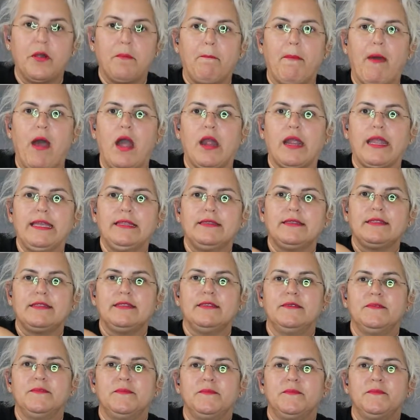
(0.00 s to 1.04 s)
pocket,
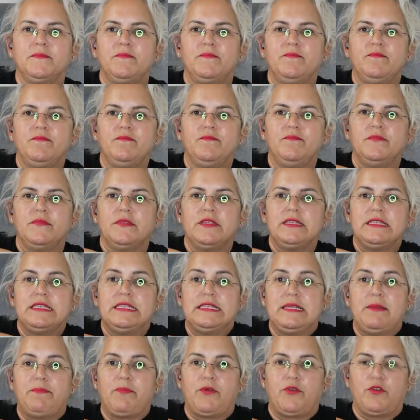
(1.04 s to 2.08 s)

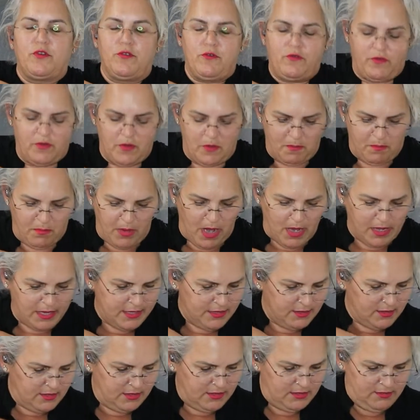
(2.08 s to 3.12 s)
zippered front
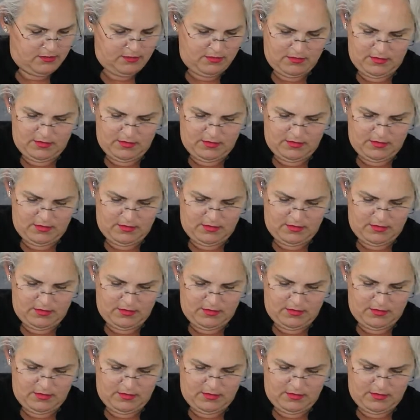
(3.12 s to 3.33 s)
pocket.